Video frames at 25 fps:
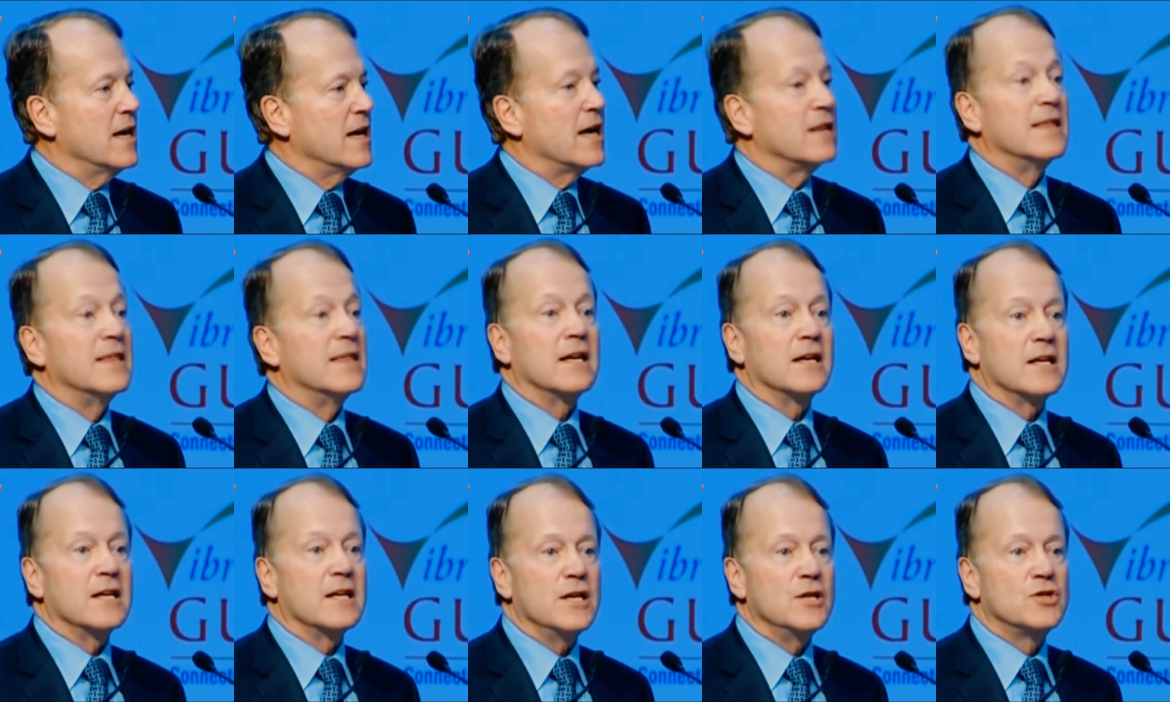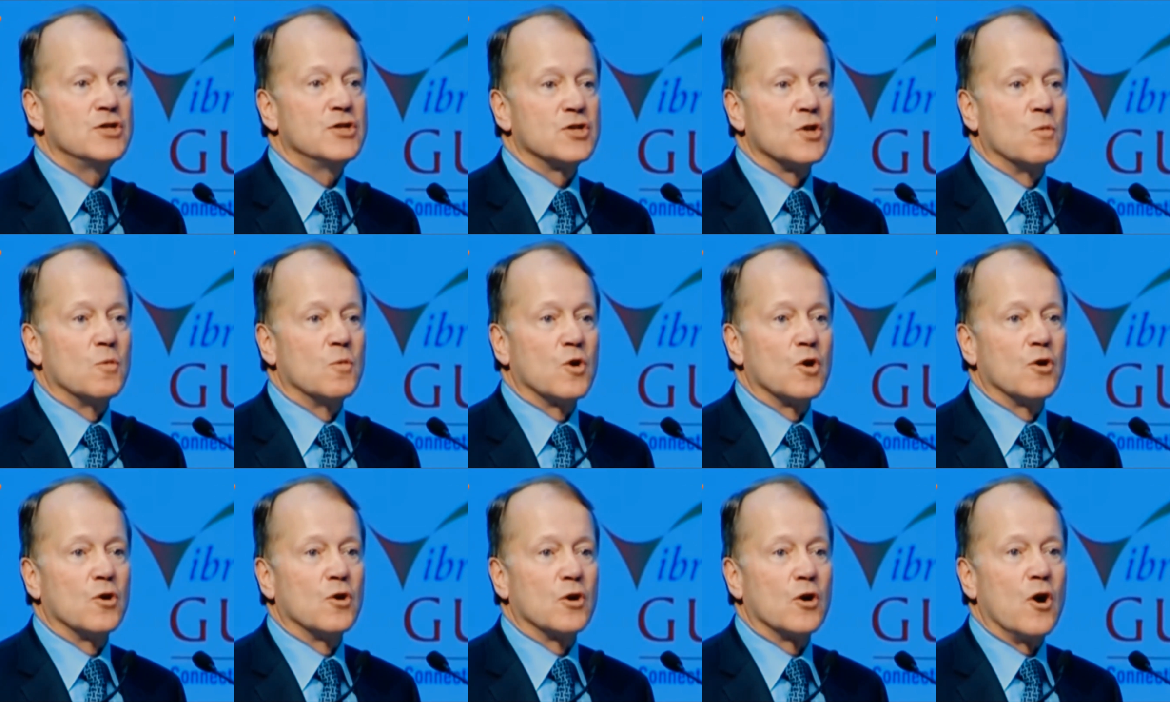that leads the
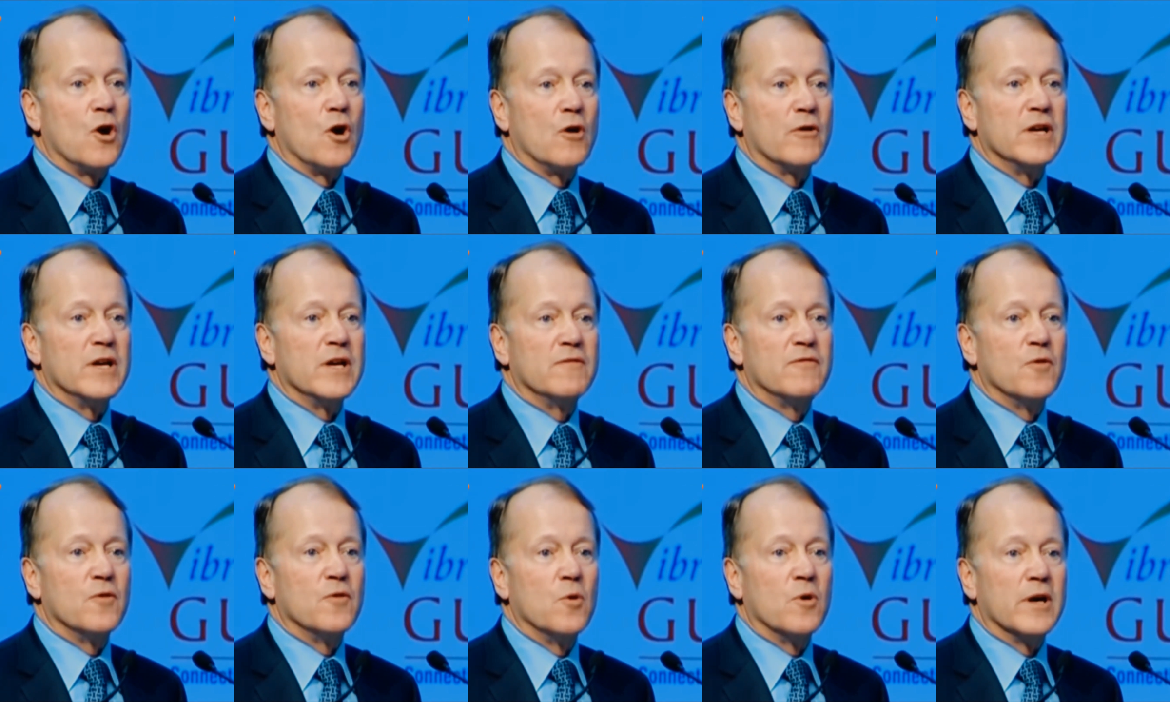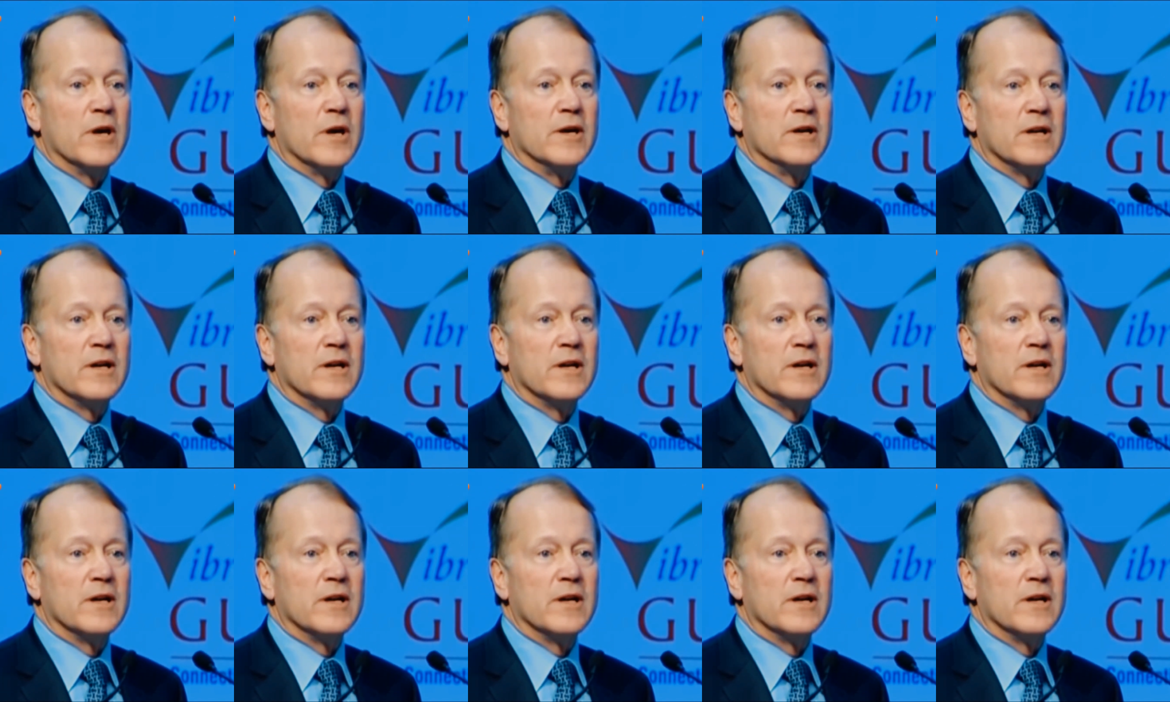world going forward.